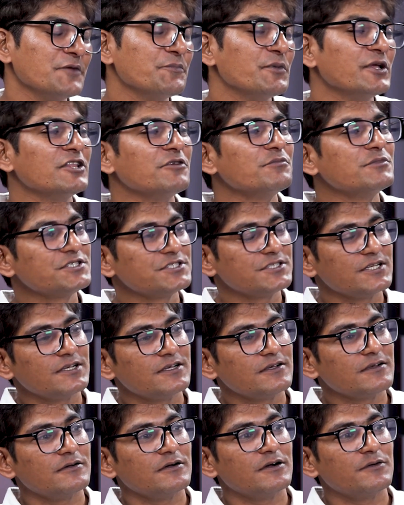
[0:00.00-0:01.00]
Nipen
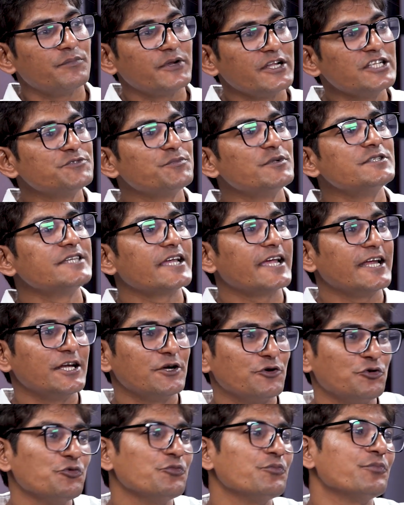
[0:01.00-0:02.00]
Mishra,
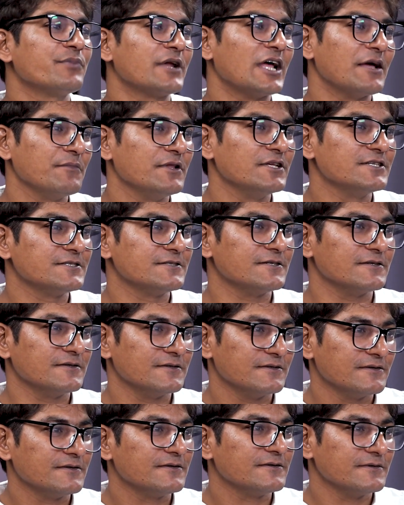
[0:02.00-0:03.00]
principal secretary to
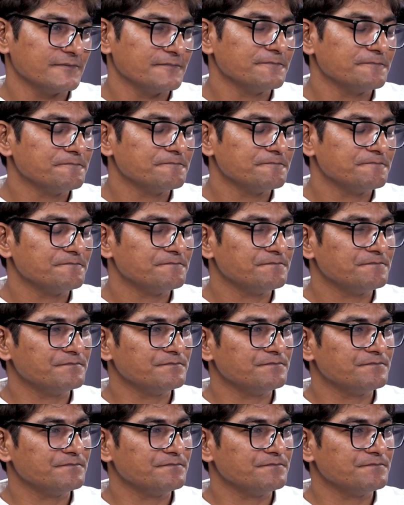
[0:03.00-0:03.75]
Prime Minister.